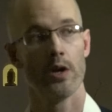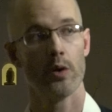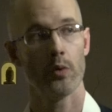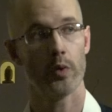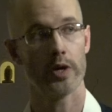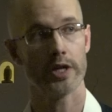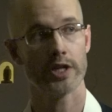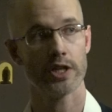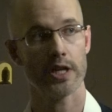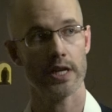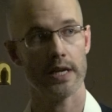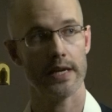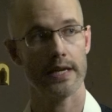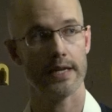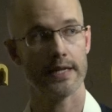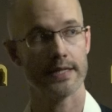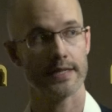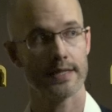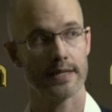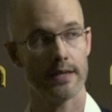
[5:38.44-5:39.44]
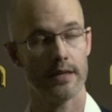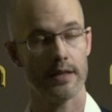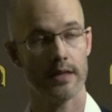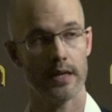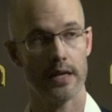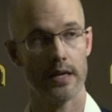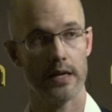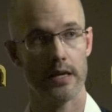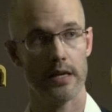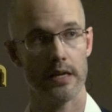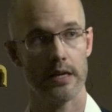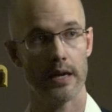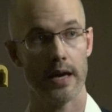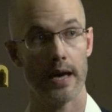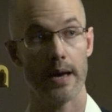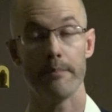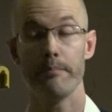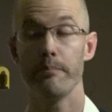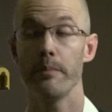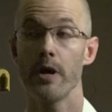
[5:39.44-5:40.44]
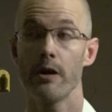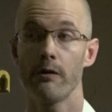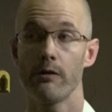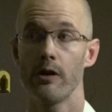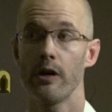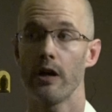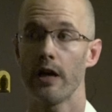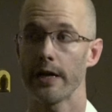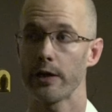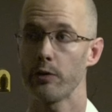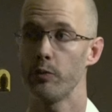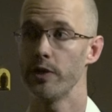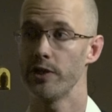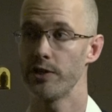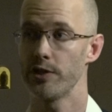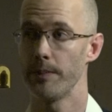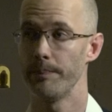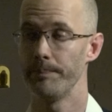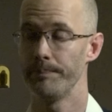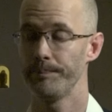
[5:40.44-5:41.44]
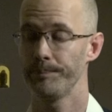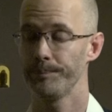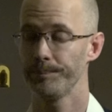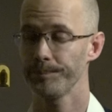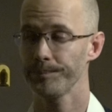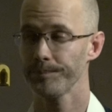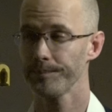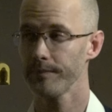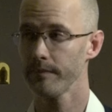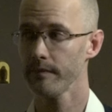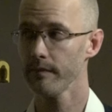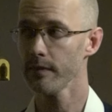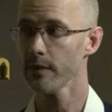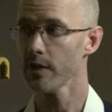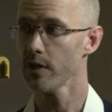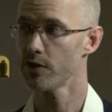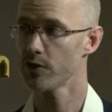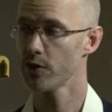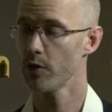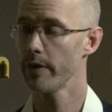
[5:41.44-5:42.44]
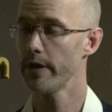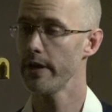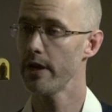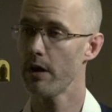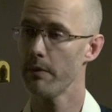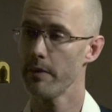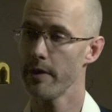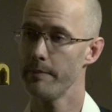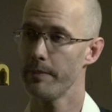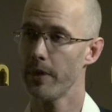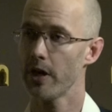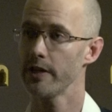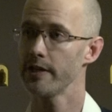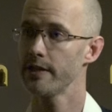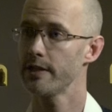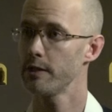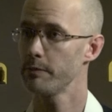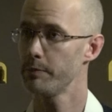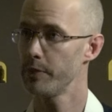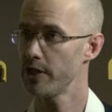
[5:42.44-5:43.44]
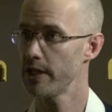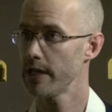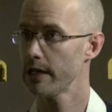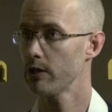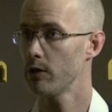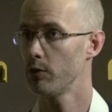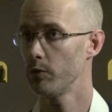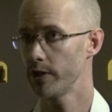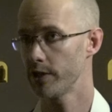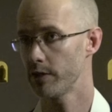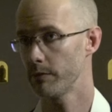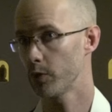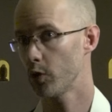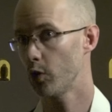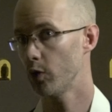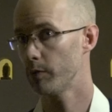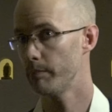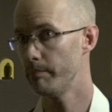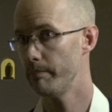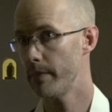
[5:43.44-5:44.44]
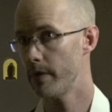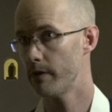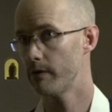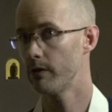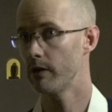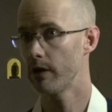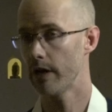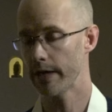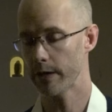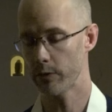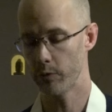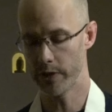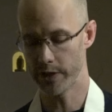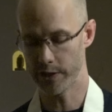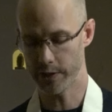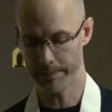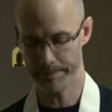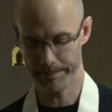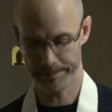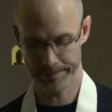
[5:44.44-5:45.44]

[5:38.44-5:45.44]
which is the uh, mirror like wisdom. So he embodies this particular wisdom called mirror like wisdom.